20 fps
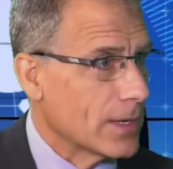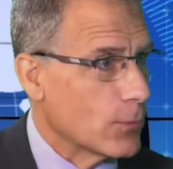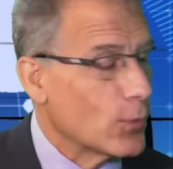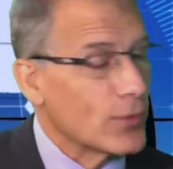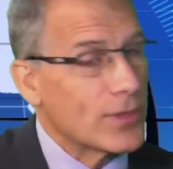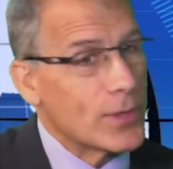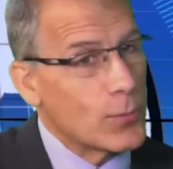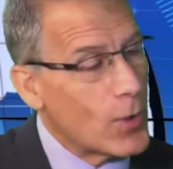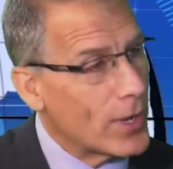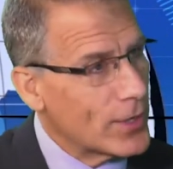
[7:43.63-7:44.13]
Well,
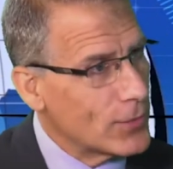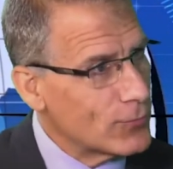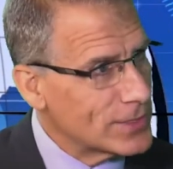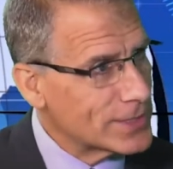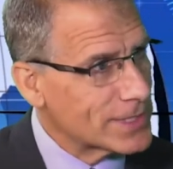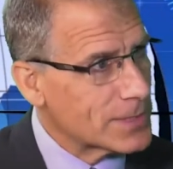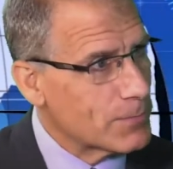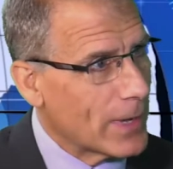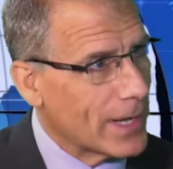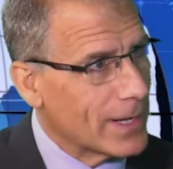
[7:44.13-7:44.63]
they want to
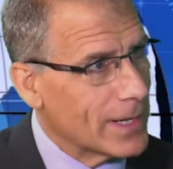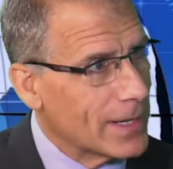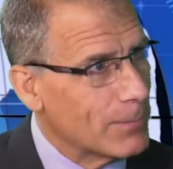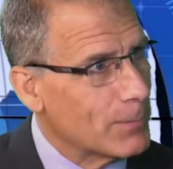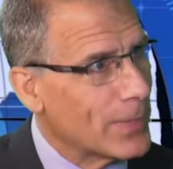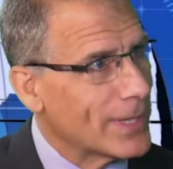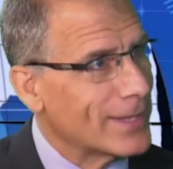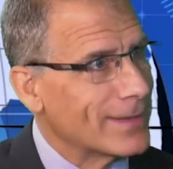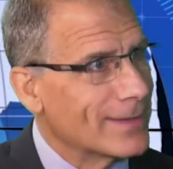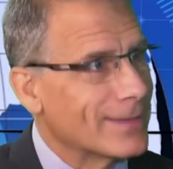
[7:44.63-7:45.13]
risk money,
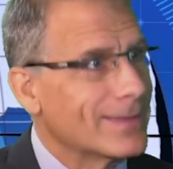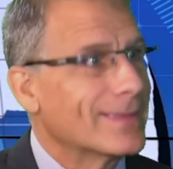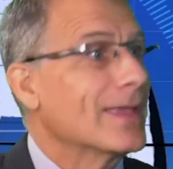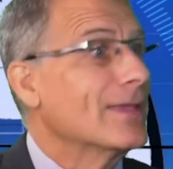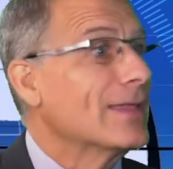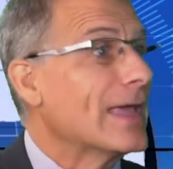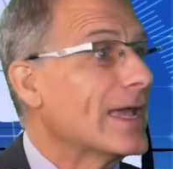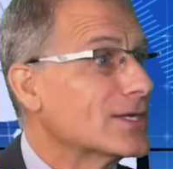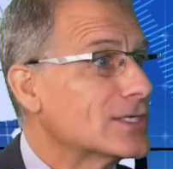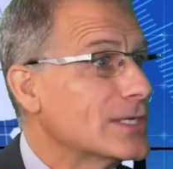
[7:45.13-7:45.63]
but
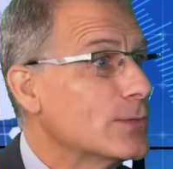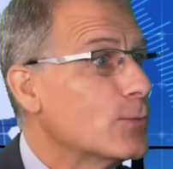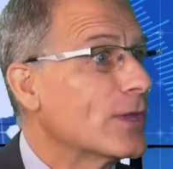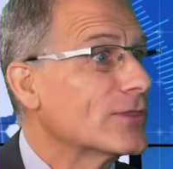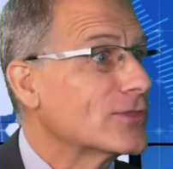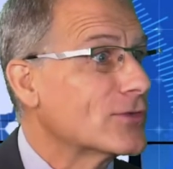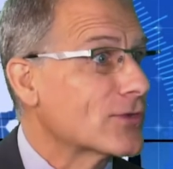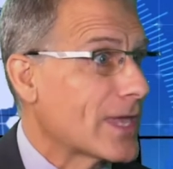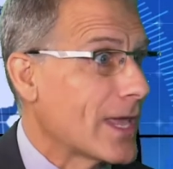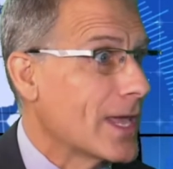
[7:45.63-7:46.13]
they actually
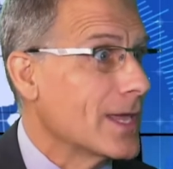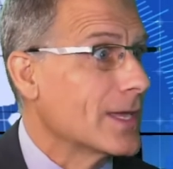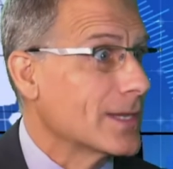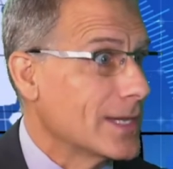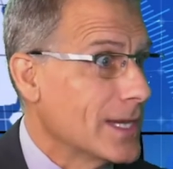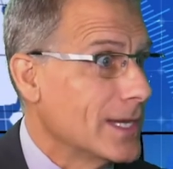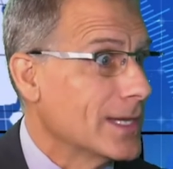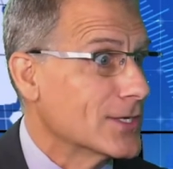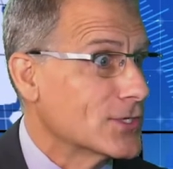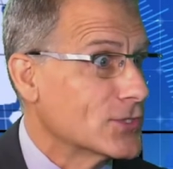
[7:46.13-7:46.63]
want their cake
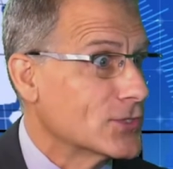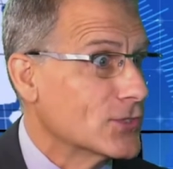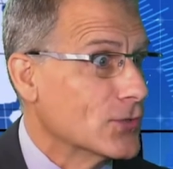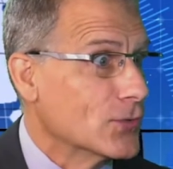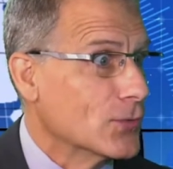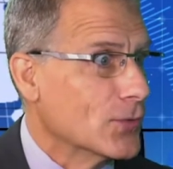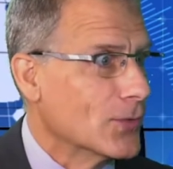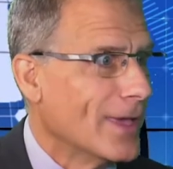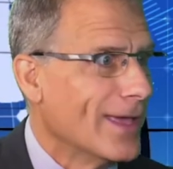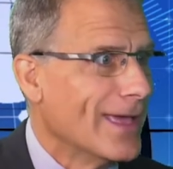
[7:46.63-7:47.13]
and eat it
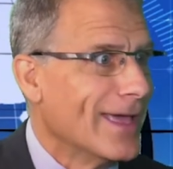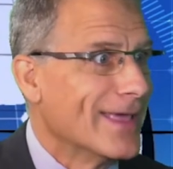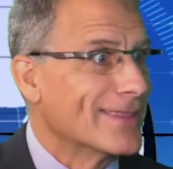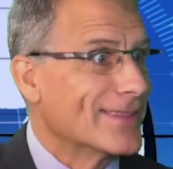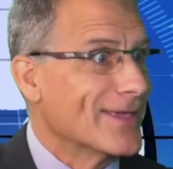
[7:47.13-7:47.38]
too. Right.